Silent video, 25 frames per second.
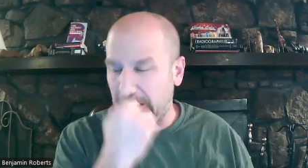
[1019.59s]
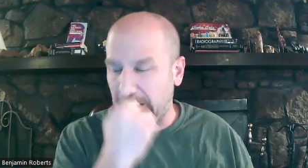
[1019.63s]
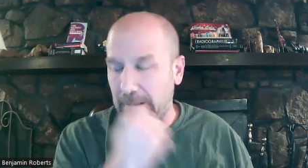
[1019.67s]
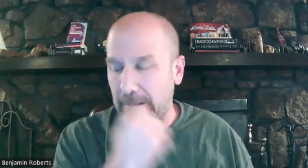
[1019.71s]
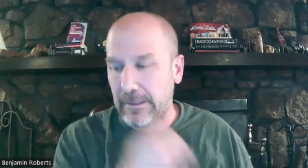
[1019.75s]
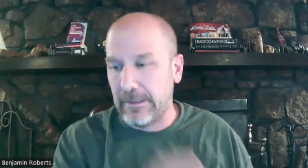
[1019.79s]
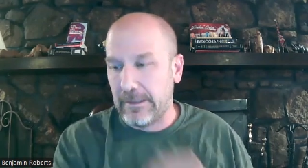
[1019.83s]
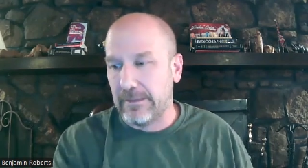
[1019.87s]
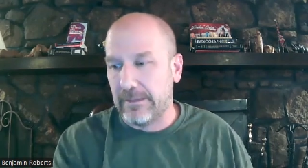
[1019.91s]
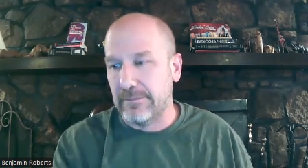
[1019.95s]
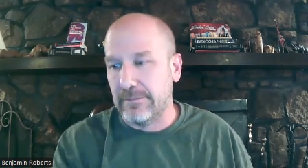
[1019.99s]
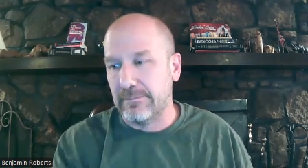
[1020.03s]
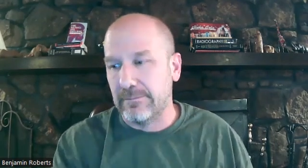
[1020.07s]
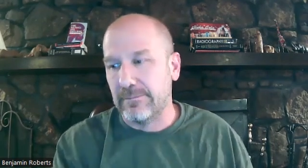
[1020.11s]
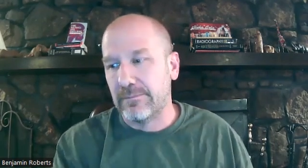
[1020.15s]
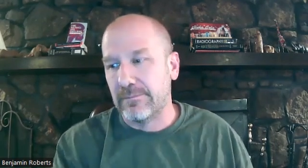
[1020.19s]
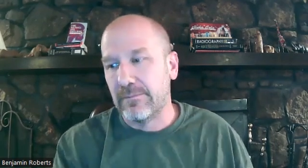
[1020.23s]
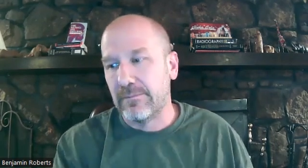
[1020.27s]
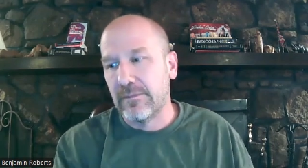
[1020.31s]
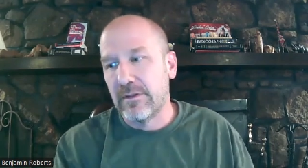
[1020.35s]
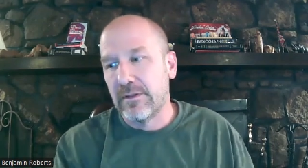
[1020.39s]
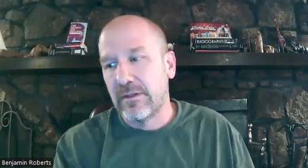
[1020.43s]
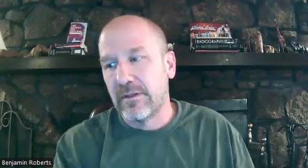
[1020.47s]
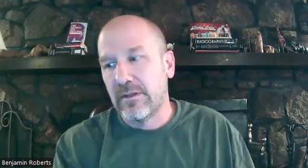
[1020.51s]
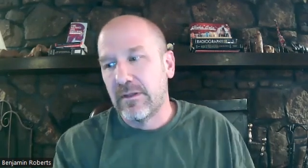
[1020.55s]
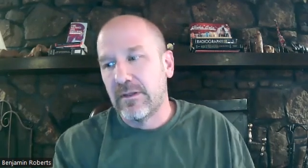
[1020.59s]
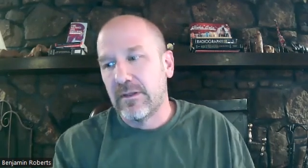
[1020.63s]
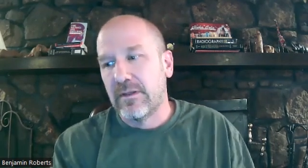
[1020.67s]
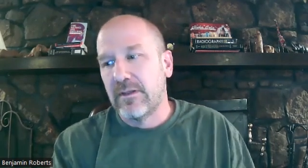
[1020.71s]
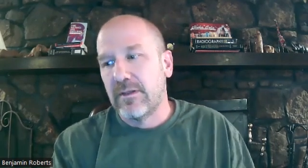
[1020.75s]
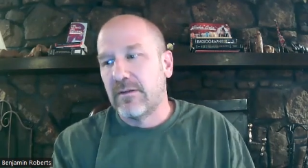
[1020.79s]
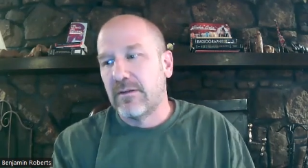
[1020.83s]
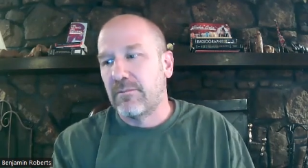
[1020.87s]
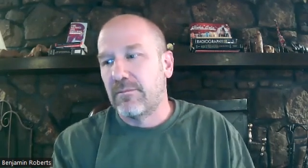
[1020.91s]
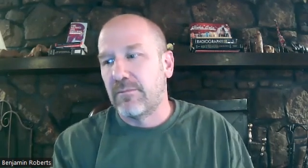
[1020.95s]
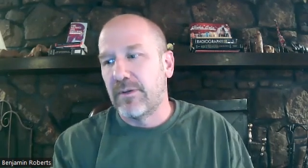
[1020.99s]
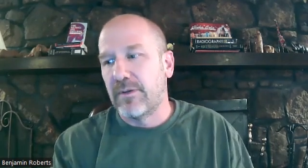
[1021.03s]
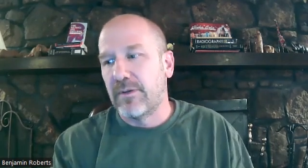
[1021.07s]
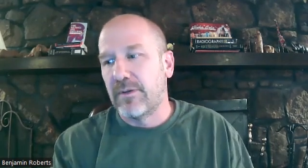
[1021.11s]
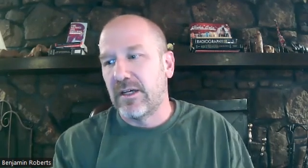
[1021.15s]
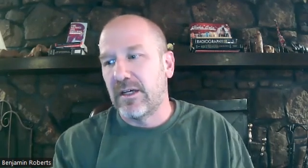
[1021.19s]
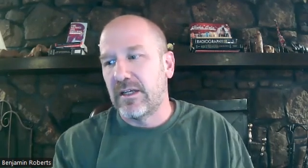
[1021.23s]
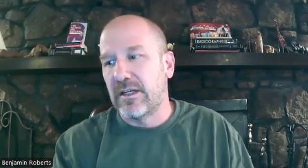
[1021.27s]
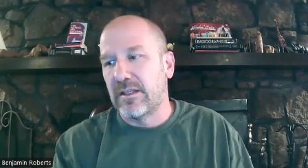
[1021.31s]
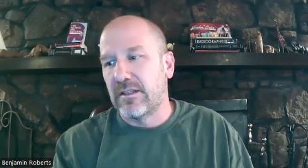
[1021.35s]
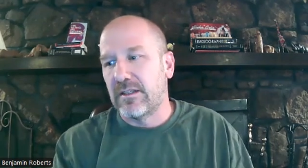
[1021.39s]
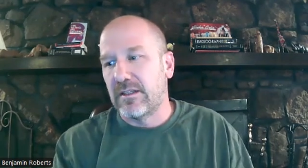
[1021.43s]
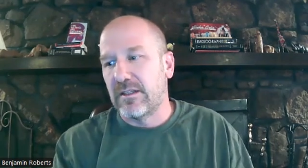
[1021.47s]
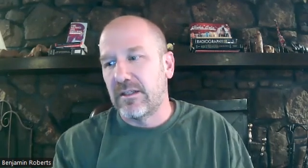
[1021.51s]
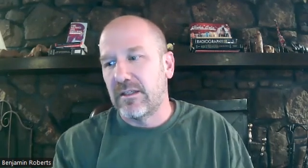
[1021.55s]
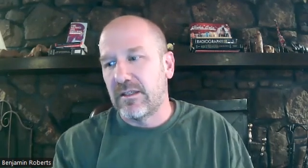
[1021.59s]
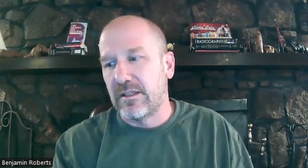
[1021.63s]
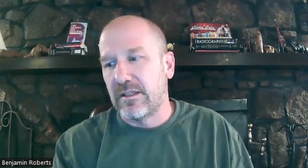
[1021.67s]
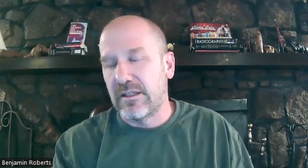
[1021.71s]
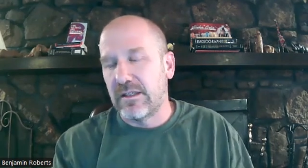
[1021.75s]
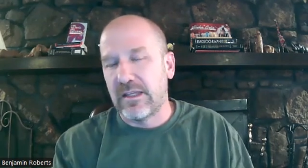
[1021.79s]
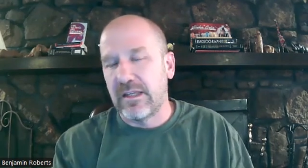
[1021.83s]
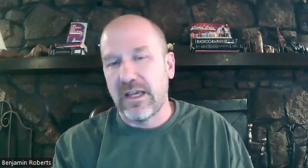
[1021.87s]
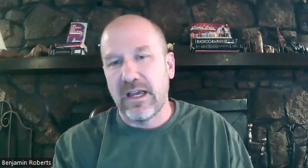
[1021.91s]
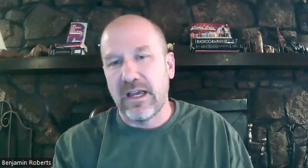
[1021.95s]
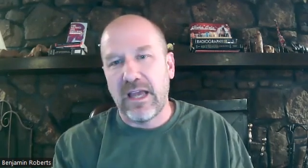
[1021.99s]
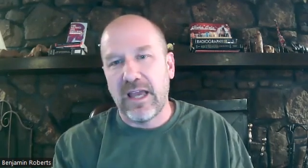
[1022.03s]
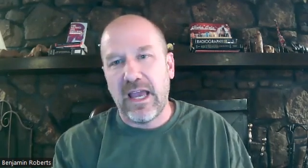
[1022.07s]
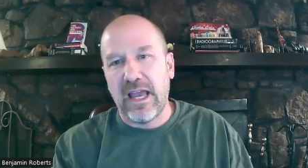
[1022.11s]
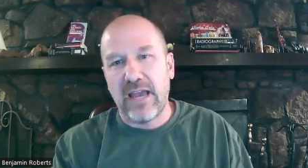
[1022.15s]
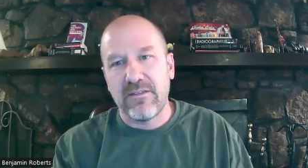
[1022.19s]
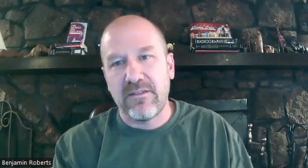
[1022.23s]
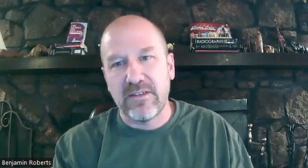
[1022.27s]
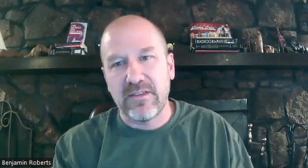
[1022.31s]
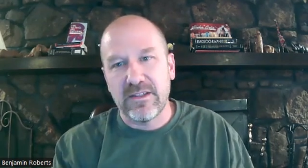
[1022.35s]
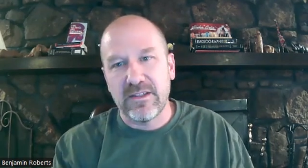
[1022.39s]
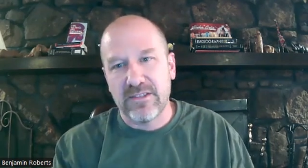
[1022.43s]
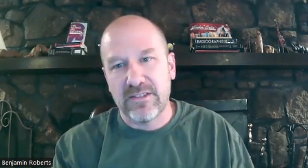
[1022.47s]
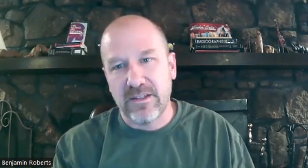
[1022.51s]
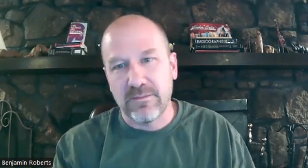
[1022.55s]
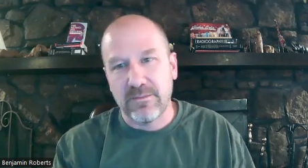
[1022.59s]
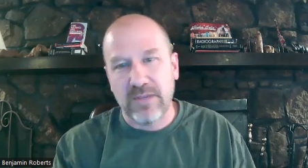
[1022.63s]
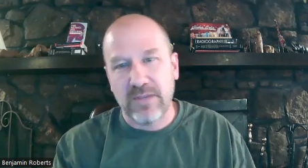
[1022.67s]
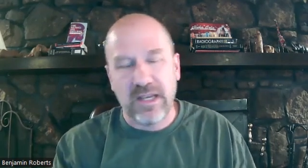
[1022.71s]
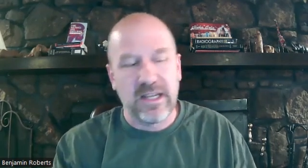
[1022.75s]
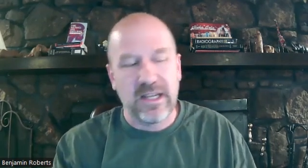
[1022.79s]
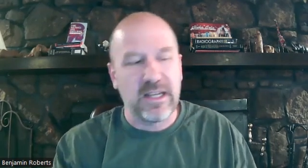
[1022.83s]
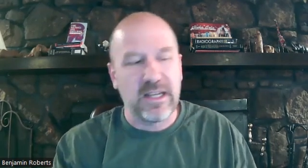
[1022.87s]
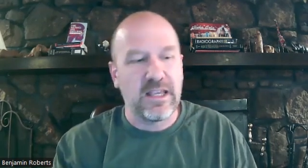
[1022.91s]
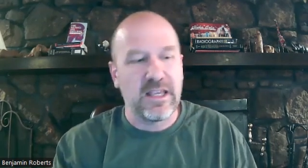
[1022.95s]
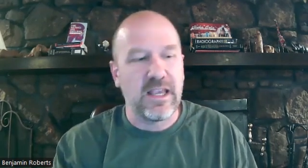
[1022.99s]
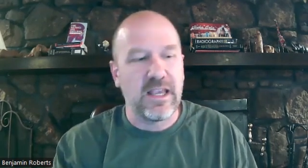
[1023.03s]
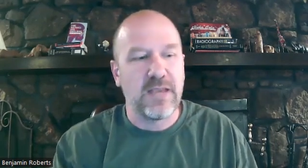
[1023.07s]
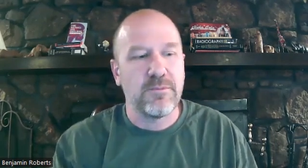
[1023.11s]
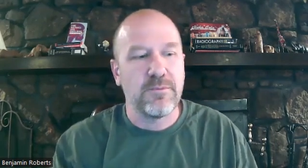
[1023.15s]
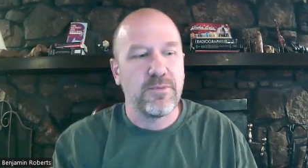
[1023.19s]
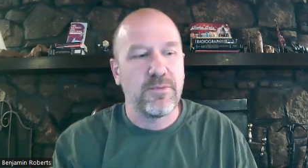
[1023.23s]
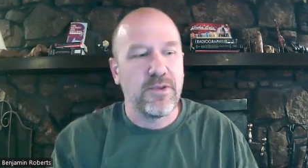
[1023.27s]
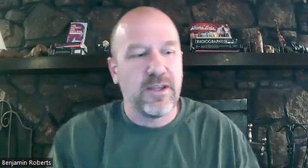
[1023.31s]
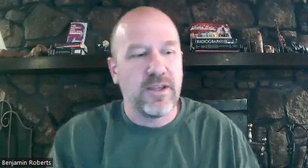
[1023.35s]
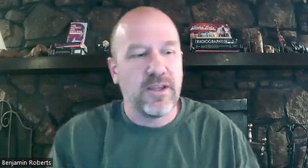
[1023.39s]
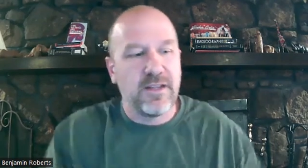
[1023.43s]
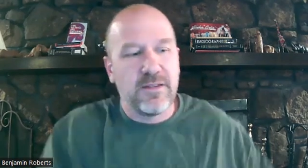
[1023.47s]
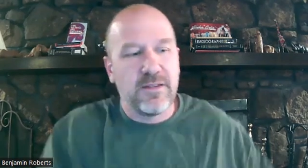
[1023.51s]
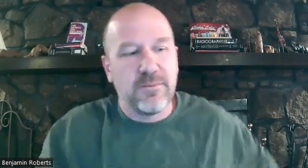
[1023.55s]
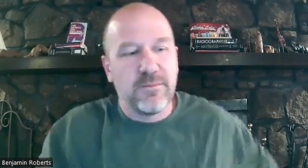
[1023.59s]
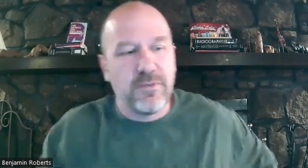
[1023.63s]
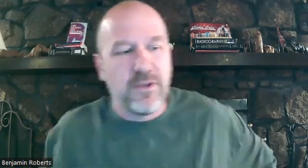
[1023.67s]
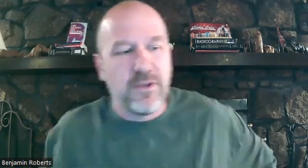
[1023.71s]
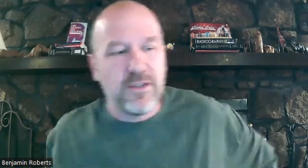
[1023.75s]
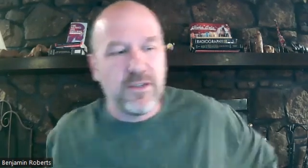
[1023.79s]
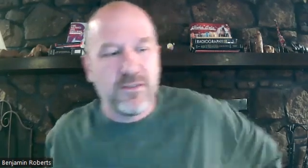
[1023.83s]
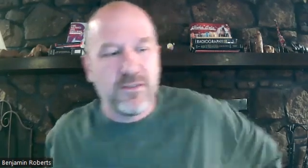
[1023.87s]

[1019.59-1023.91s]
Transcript: Um, but yeah, having some kind of game plan in